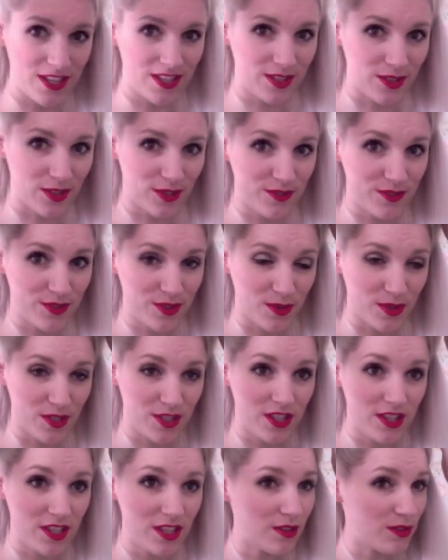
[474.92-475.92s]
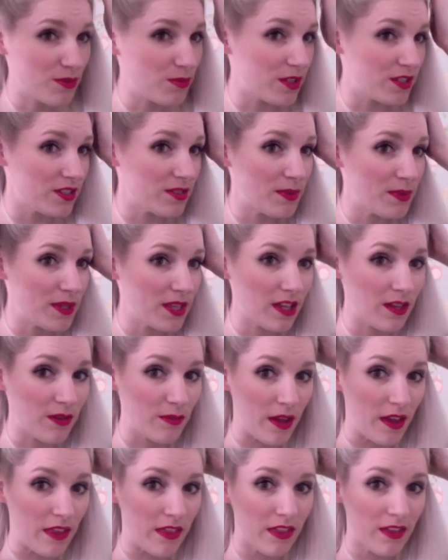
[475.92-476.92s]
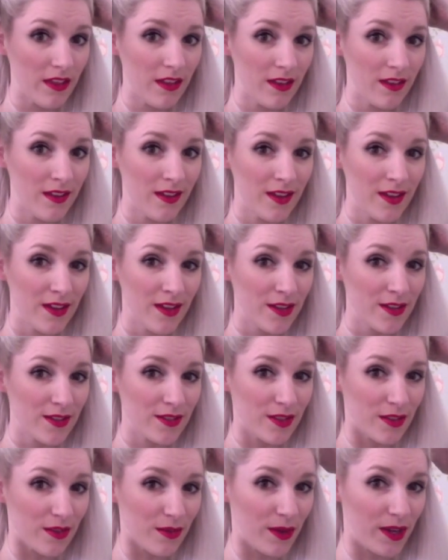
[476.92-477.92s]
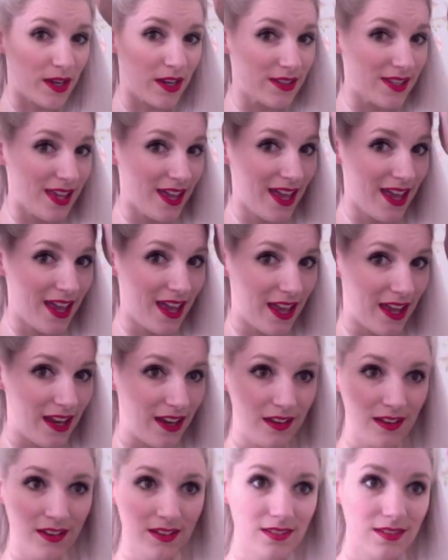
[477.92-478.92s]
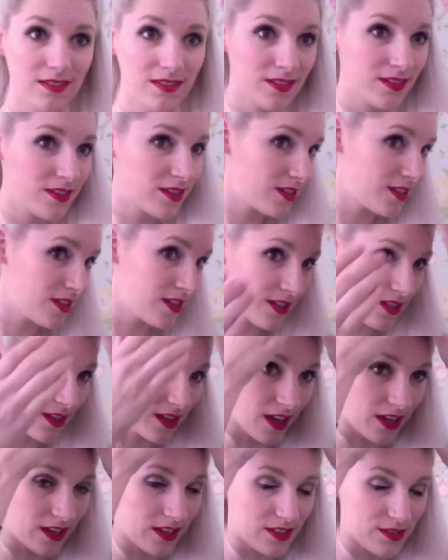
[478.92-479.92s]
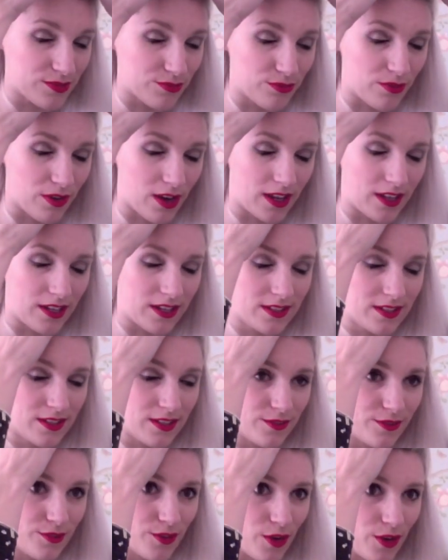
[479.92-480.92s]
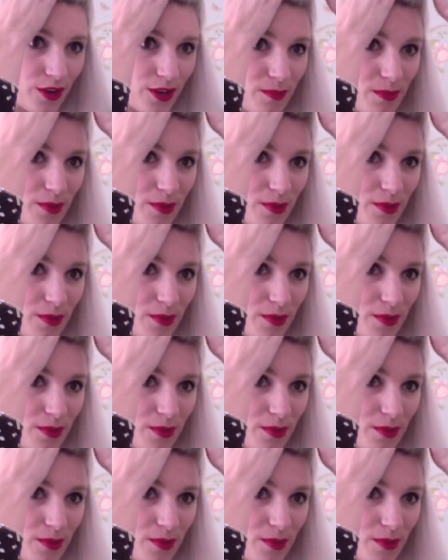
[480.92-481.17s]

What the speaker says: it's sort of squishing the other one to begin with, so that when it's in, it's right, you've got it